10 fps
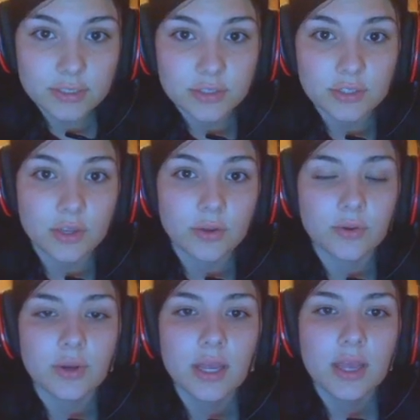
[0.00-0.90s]

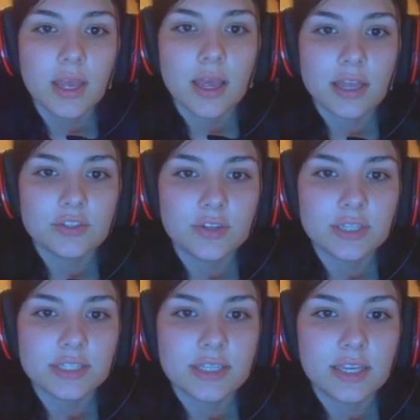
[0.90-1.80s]
So as you can
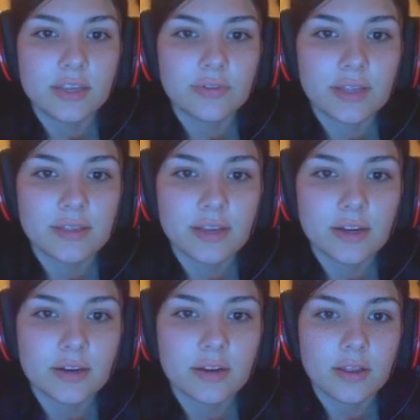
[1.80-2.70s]
see right
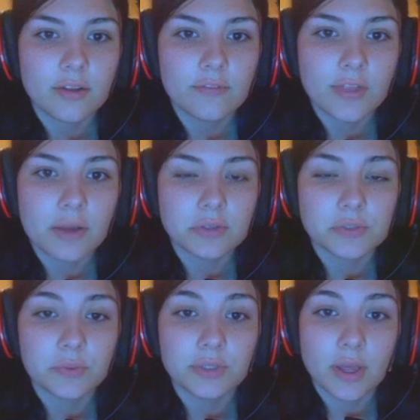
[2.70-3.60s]
there, flowers
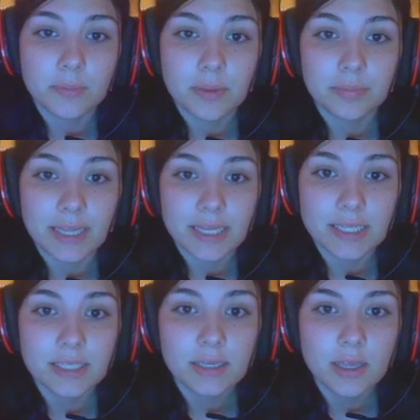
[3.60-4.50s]
will not be
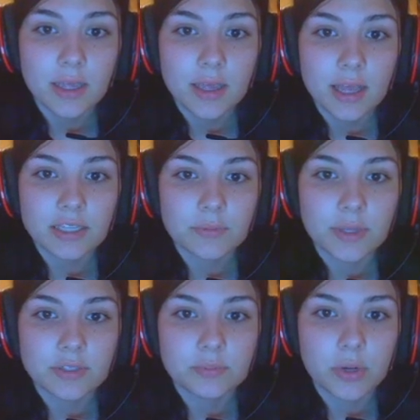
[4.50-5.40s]
planted, as
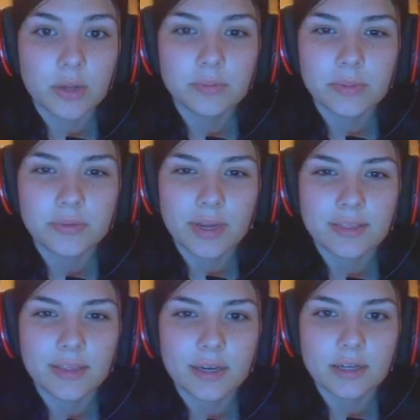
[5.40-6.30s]
well as probably right
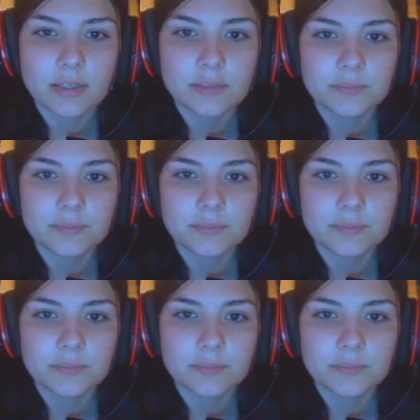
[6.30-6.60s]
there.